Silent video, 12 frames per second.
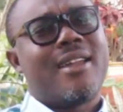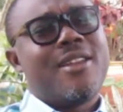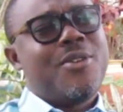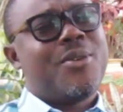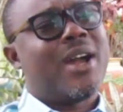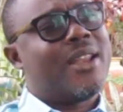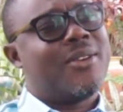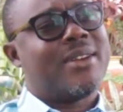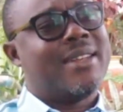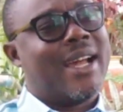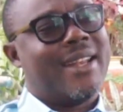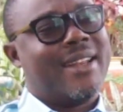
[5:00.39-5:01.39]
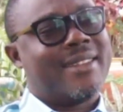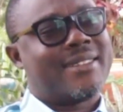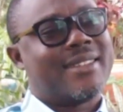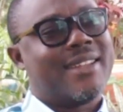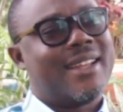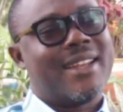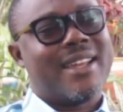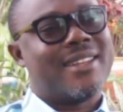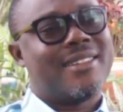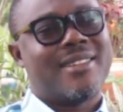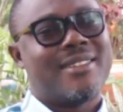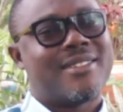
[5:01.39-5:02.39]
knew I had not done anything, and I
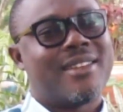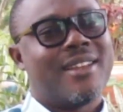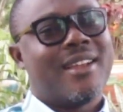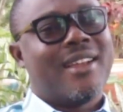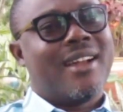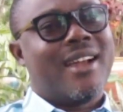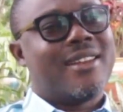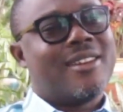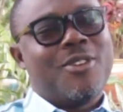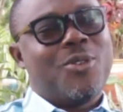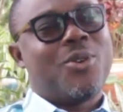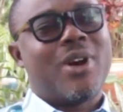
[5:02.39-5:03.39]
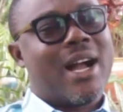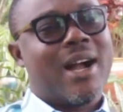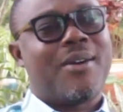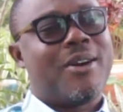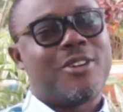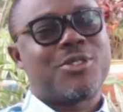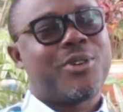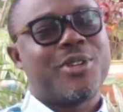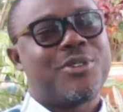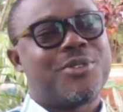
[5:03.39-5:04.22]
didn't know how I was going